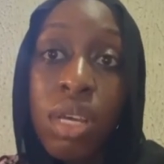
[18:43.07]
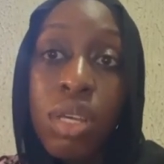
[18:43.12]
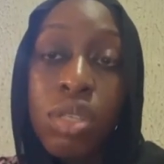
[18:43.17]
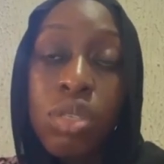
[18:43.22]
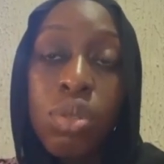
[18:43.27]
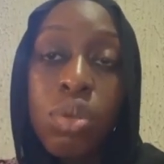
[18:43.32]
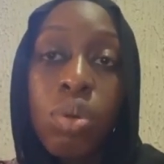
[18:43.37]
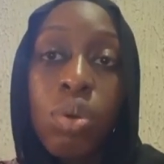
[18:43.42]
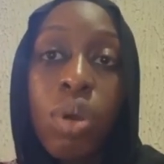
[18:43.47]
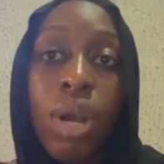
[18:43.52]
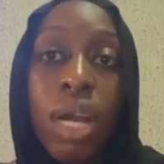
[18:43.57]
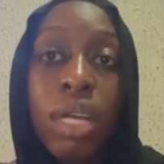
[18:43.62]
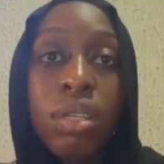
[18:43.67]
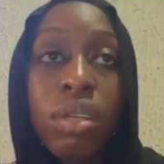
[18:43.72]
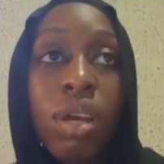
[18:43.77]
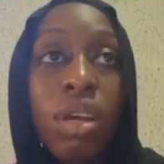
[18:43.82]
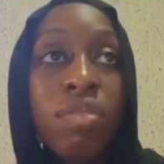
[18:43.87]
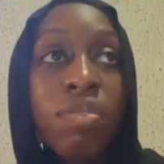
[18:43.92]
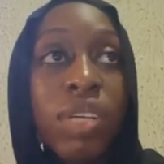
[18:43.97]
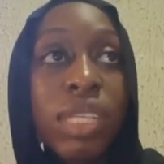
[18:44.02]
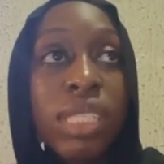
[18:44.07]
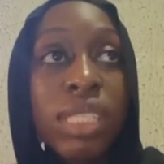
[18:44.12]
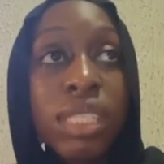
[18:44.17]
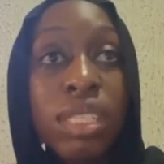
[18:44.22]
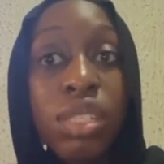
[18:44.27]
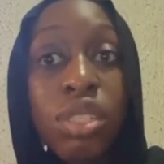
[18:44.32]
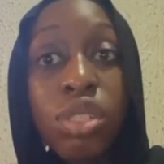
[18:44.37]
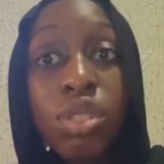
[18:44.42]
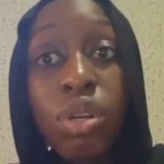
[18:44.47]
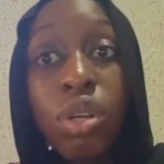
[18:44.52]
So annual
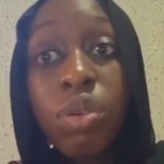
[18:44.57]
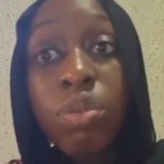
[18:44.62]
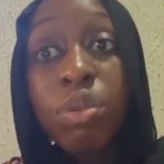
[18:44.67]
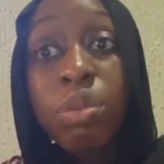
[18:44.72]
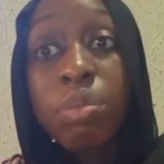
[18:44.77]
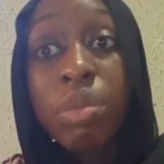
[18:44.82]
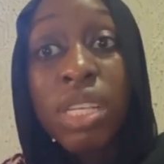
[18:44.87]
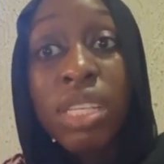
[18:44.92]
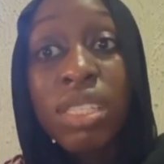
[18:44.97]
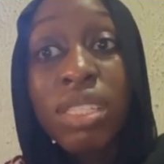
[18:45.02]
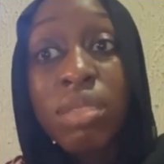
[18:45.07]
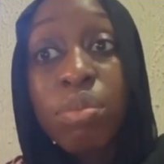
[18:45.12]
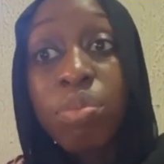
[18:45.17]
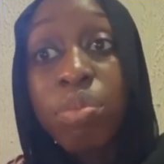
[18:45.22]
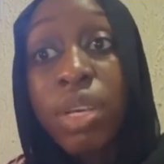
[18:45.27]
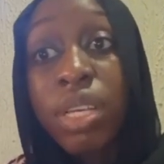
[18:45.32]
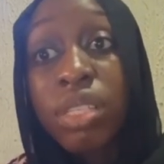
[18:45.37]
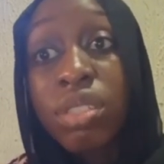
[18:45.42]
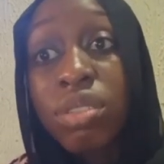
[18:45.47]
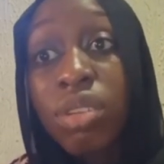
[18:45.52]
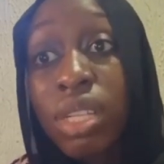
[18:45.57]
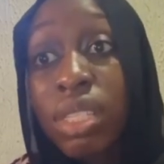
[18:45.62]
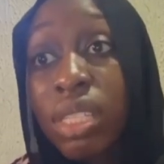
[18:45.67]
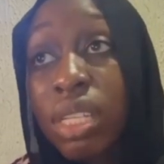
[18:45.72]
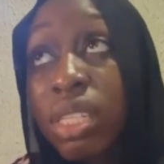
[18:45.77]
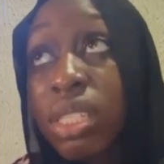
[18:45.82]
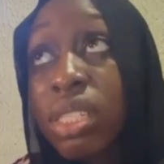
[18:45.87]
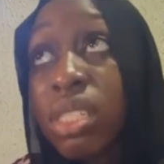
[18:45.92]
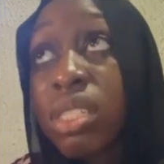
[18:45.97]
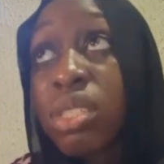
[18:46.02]
vaccination remains the best
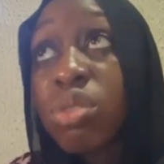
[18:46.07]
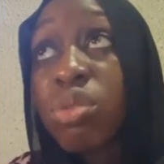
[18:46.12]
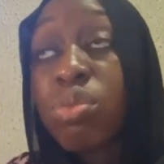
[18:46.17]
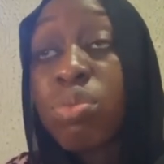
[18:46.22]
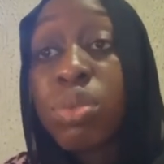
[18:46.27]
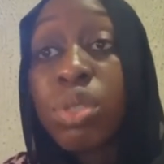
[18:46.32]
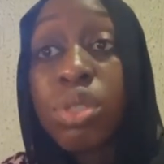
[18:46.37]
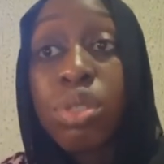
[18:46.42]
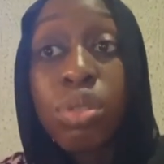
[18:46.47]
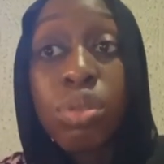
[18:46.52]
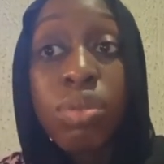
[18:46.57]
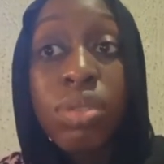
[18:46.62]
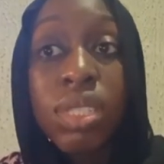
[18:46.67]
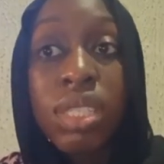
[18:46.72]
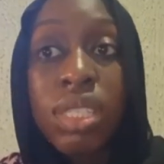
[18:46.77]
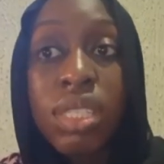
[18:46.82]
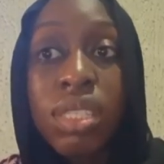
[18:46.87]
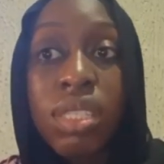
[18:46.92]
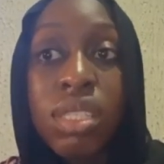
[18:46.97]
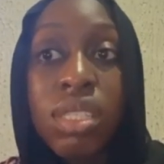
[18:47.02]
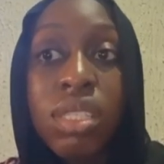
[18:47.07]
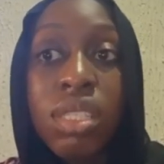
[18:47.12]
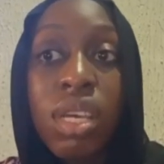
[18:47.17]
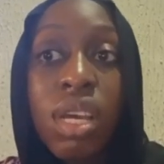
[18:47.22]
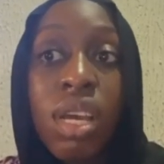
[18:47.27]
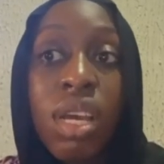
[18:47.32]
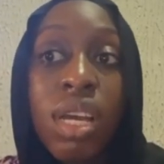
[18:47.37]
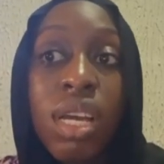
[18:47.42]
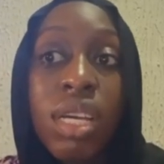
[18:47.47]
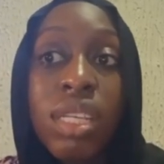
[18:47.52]
strategy to reduce this
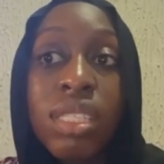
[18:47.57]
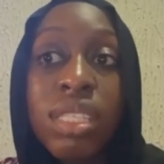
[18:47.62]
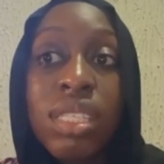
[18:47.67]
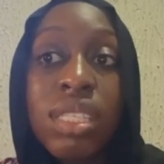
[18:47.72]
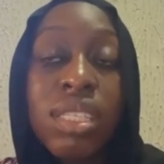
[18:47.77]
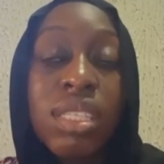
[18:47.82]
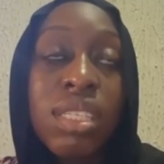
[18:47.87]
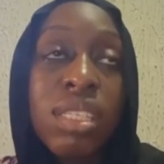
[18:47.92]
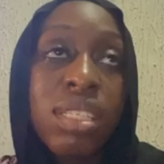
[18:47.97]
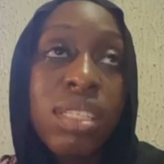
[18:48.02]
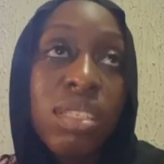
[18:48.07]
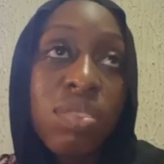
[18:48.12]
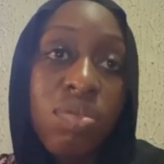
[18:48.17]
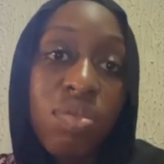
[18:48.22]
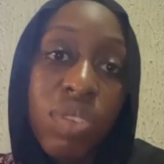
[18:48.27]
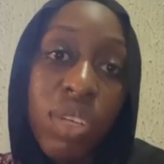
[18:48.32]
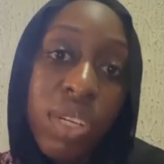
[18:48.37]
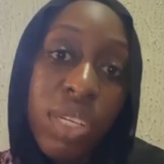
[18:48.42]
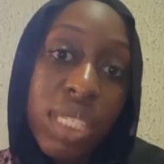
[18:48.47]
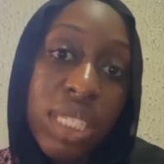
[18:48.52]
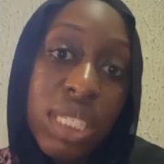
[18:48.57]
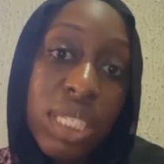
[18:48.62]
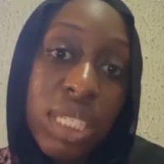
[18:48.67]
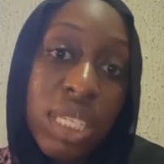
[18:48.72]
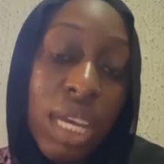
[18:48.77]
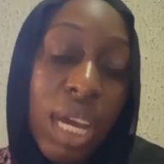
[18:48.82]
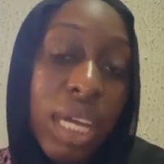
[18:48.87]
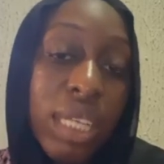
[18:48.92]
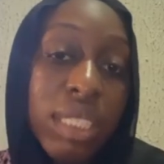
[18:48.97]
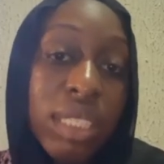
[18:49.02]
disease
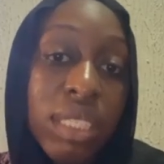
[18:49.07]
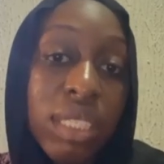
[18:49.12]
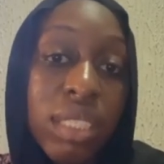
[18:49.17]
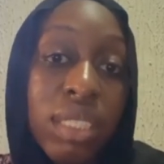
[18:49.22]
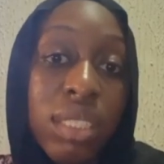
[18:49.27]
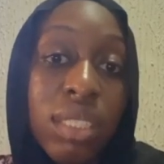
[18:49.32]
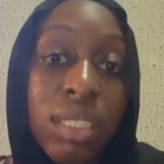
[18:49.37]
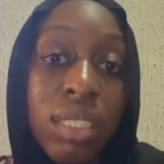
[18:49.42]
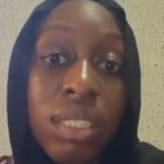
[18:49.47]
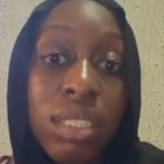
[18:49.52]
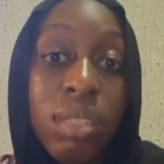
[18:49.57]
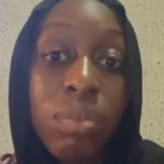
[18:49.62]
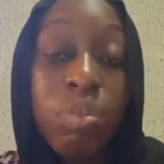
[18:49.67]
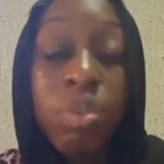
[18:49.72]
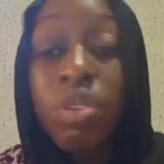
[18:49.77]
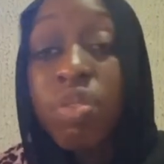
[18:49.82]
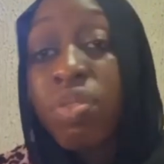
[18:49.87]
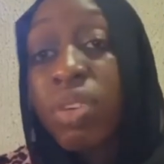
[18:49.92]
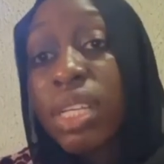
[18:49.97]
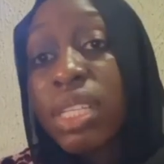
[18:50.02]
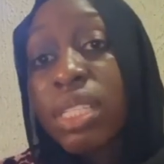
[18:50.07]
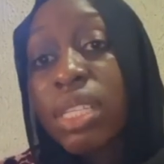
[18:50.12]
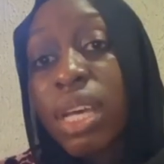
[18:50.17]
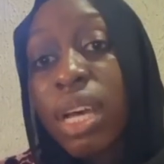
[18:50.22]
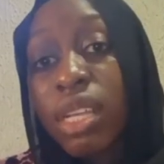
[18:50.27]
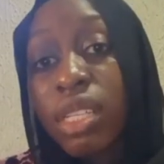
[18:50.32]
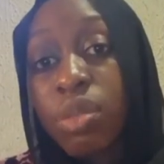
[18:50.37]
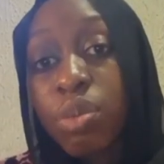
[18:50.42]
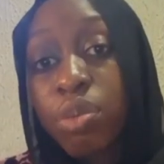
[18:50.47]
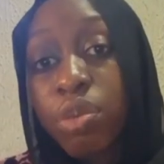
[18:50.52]
severity and prevent
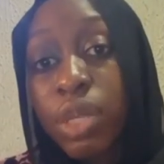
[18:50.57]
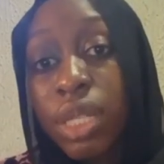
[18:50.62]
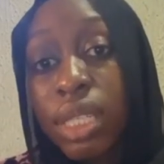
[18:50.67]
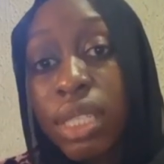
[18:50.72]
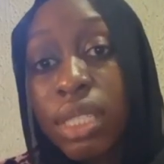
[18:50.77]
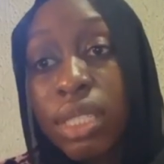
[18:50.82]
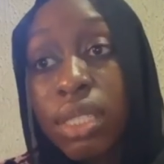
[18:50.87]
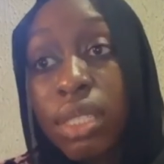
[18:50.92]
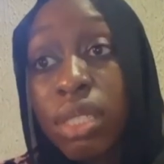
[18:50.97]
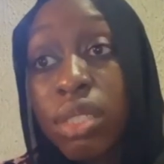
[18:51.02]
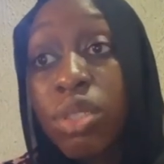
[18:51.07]
outbreaks.